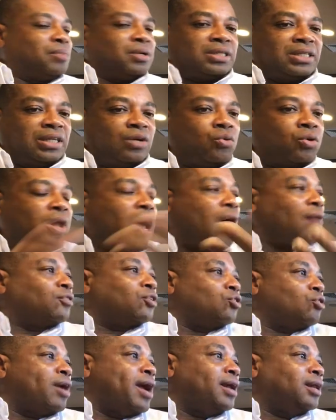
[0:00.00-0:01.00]
But see, what I
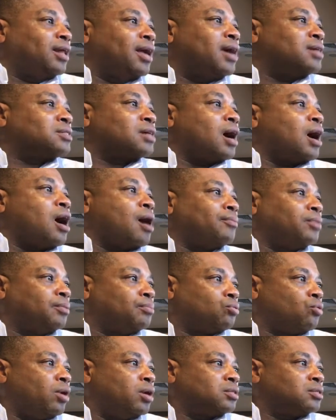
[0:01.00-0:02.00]
created has an
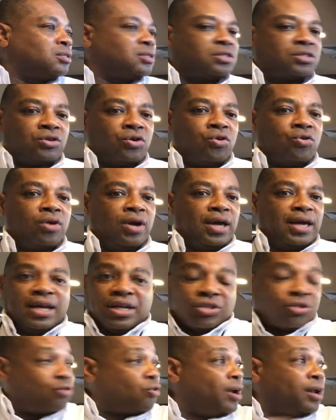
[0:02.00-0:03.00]
omnipresence, so
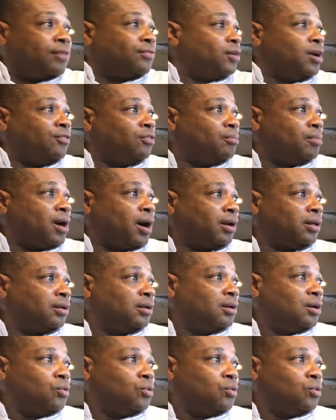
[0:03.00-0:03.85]
it's created for everybody.